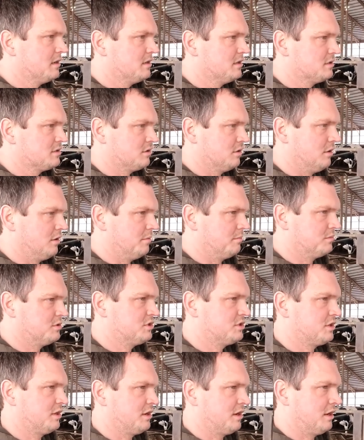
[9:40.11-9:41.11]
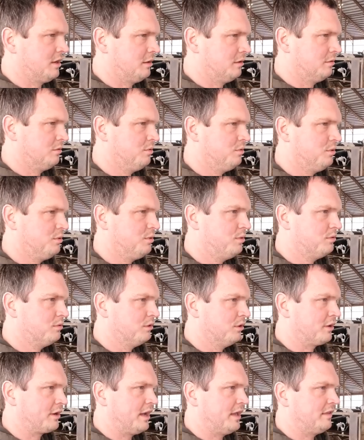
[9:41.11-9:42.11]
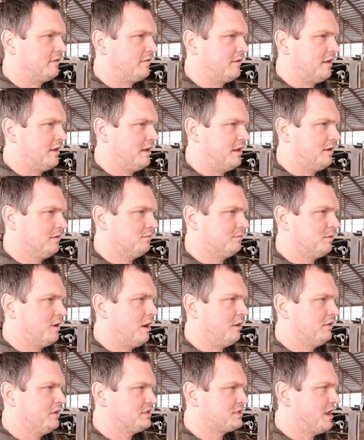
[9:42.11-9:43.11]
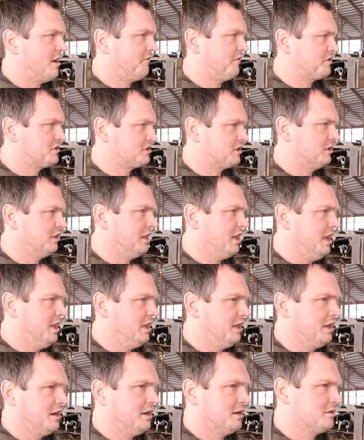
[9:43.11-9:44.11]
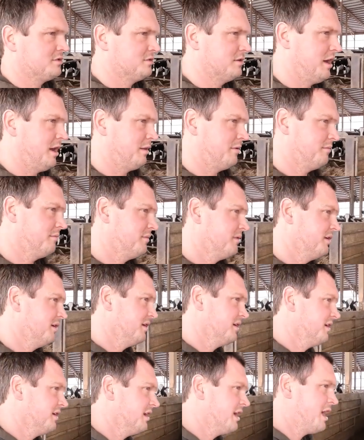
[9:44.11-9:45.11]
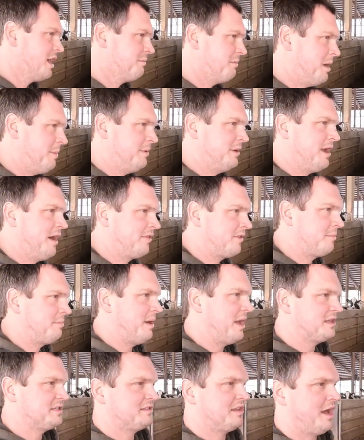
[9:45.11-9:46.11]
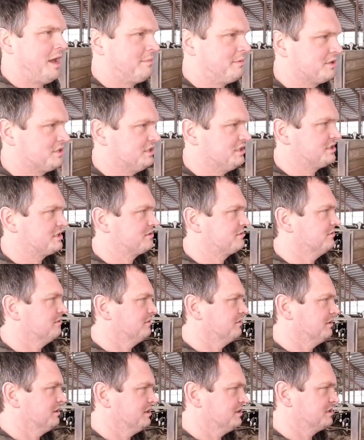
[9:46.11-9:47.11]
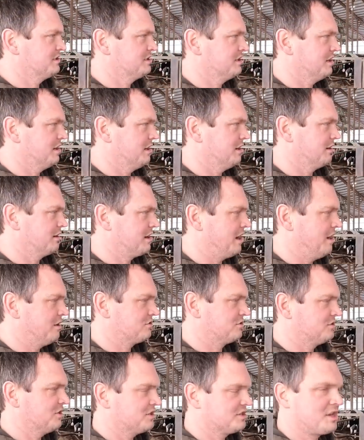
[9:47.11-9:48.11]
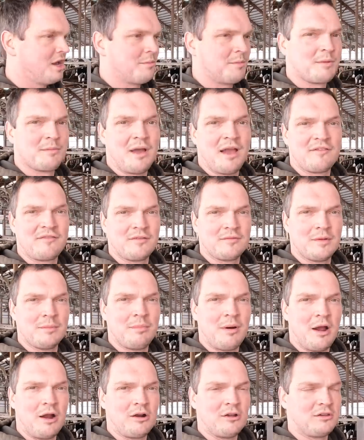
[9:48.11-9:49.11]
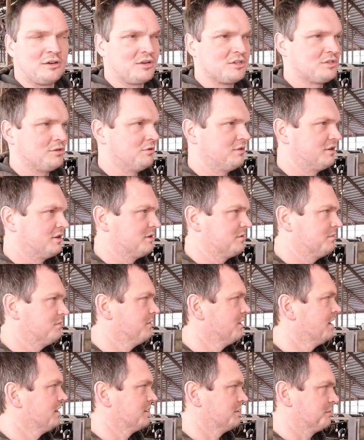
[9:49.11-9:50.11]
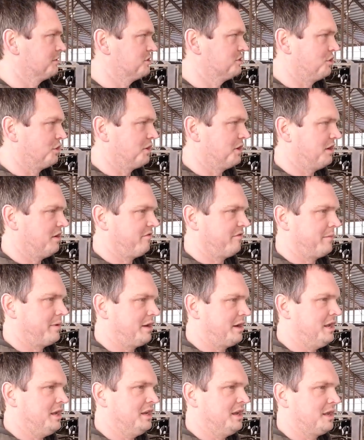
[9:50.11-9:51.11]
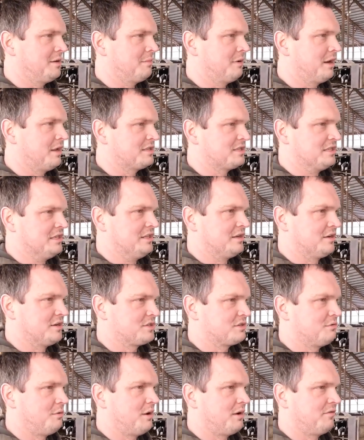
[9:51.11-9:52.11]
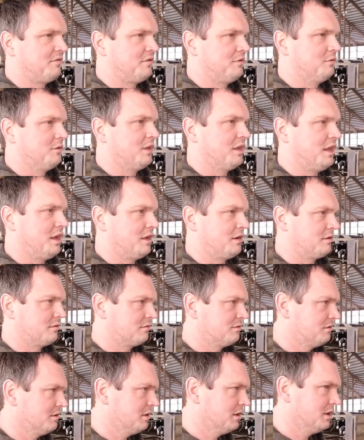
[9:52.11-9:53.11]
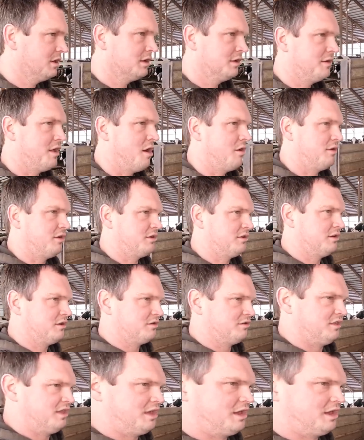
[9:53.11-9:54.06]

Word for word: So I'm just gonna look at how these heifers are laying here, and it's not, maybe not the best time, because these cows are just coming back from the parlor, so the majority of them are eating, but I see there is quite a few laying down here near the